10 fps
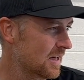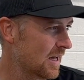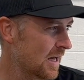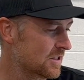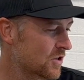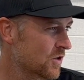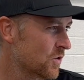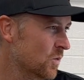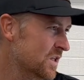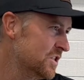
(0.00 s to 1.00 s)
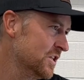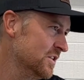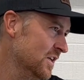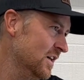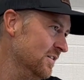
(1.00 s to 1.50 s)
I took the windshield
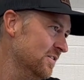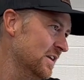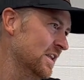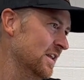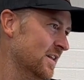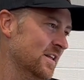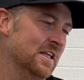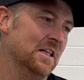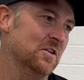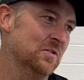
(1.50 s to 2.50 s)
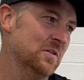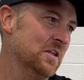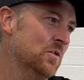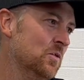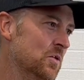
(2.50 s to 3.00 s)
off and I thought that looked really
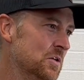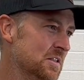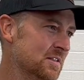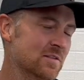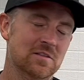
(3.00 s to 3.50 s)
cool.